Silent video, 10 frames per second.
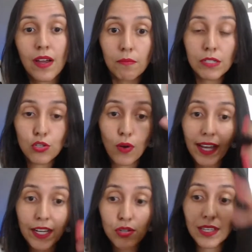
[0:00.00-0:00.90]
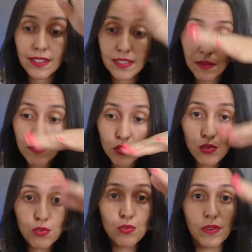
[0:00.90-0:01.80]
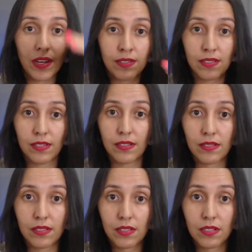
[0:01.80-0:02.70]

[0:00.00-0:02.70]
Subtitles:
But try to get some nuances